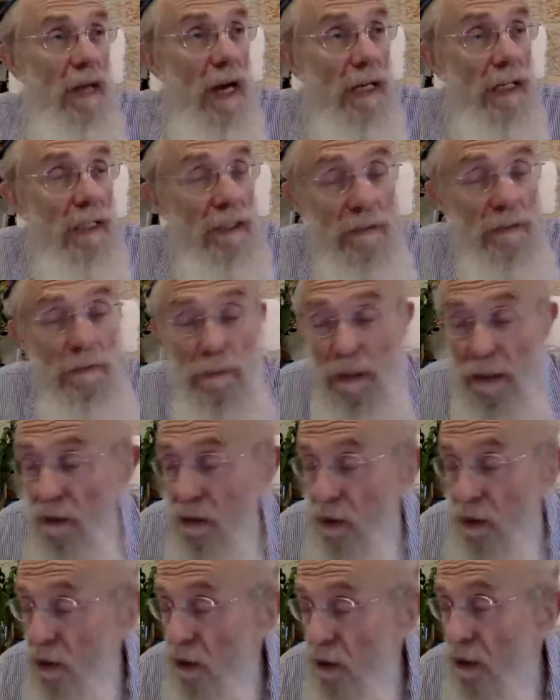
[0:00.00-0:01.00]
I could wear a
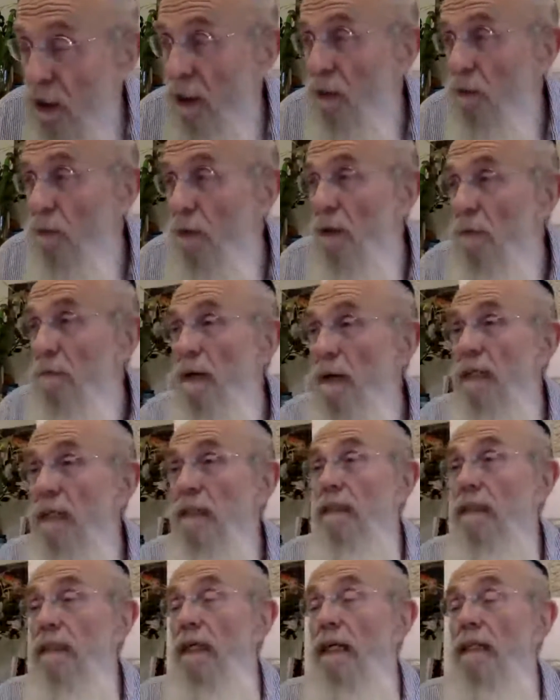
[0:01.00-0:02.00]
shirt, I could wear
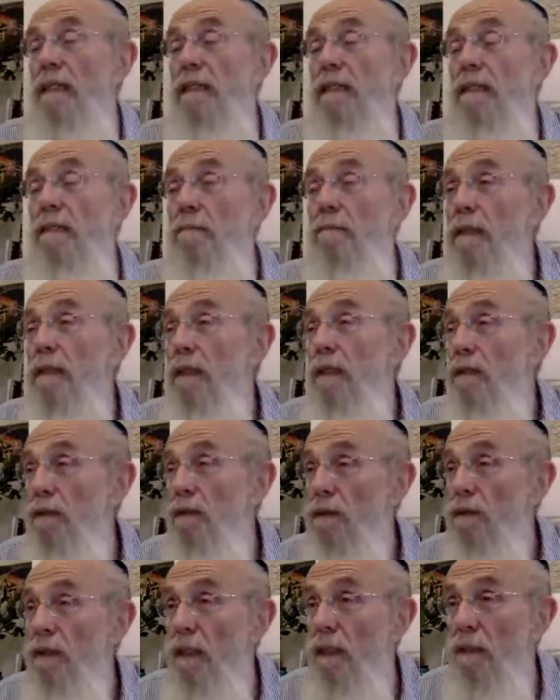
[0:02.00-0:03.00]
pants, and it can still be a
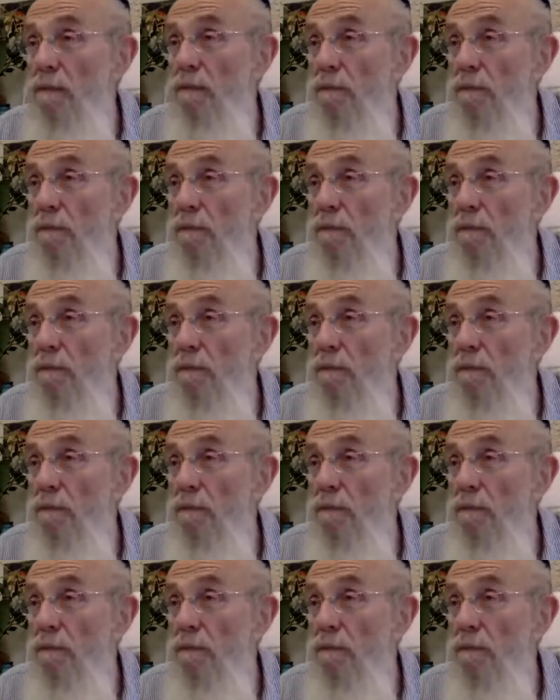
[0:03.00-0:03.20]
turkey.